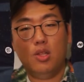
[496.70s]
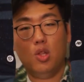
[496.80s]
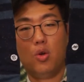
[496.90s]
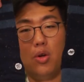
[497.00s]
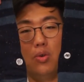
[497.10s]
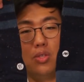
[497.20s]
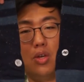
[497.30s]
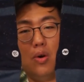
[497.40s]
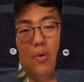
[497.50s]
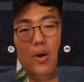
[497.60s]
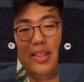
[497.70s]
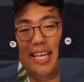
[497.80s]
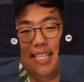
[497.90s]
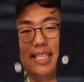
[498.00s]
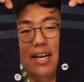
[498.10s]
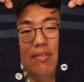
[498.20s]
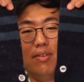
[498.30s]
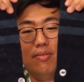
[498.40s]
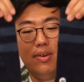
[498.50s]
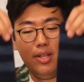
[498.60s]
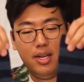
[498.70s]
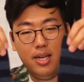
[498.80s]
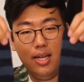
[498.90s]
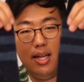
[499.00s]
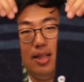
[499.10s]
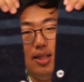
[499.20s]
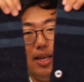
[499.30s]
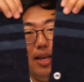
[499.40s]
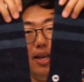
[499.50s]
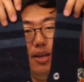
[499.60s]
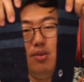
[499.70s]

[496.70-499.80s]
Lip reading: the logos go on the inside of your foot. They